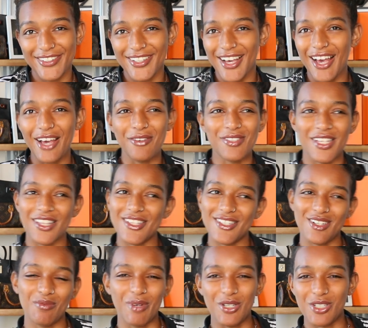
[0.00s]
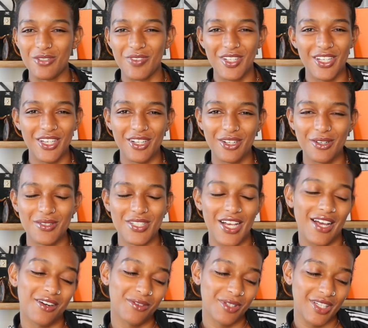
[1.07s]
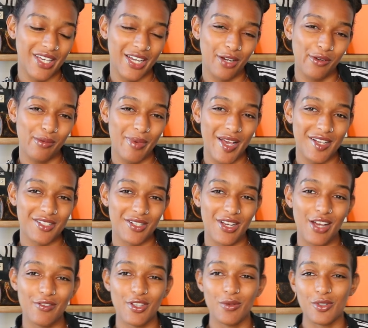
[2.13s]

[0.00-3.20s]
I've said this in a bunch of videos. I don't really care when bags are heavy,